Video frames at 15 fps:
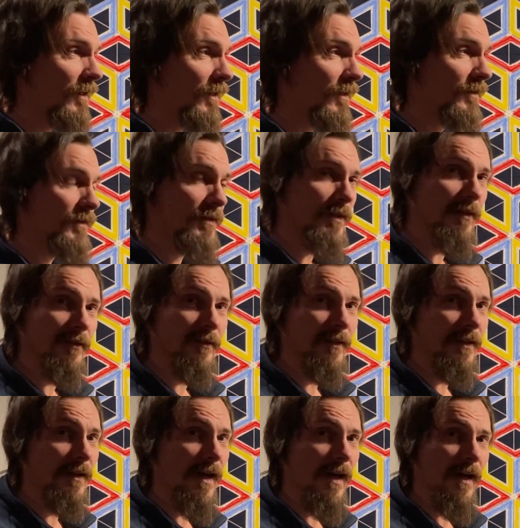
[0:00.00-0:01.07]
And certainly
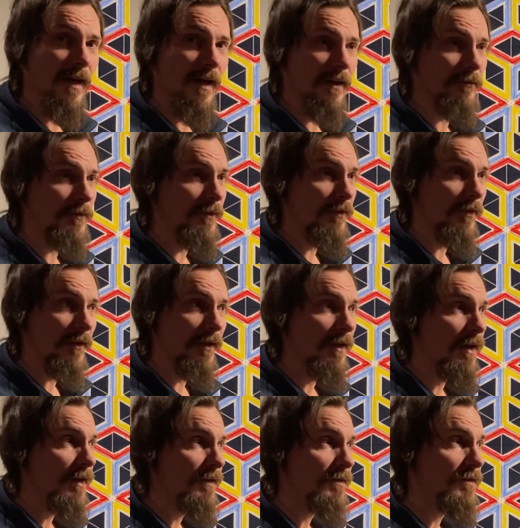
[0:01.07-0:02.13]
not everything
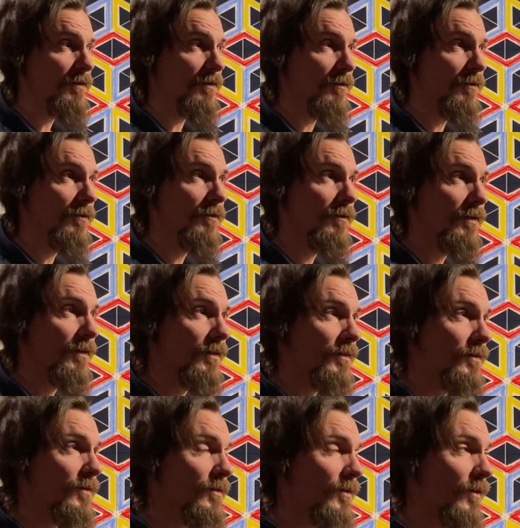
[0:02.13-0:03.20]
I do
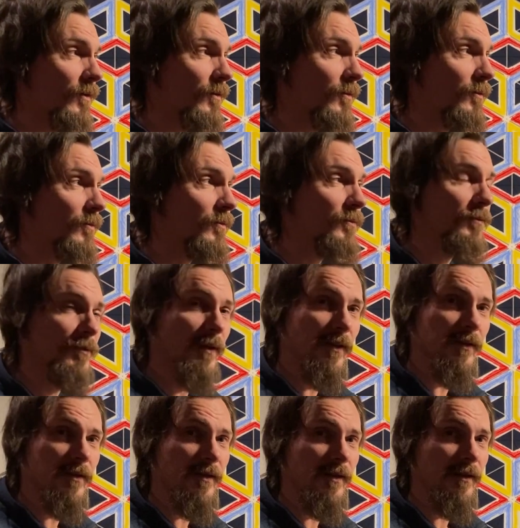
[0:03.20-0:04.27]
is so
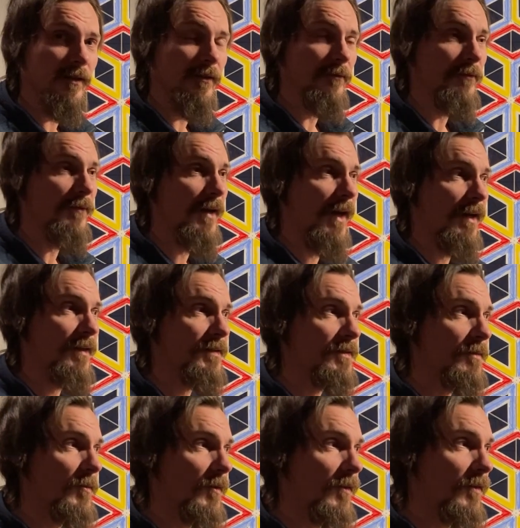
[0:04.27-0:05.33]
rigid. In fact,
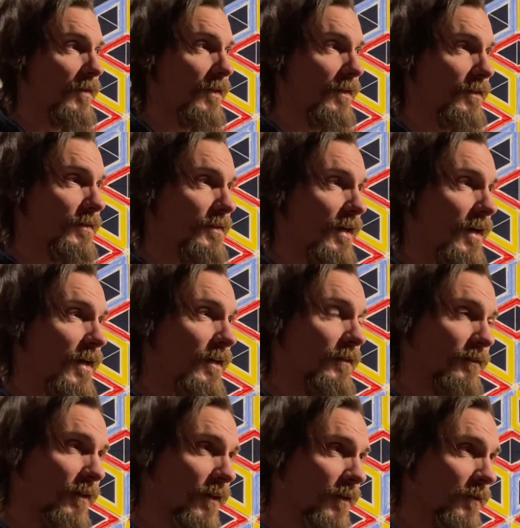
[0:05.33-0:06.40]
some of the things that I
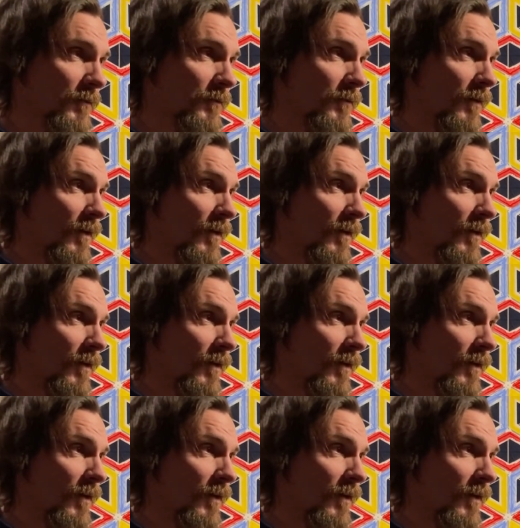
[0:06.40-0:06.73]
love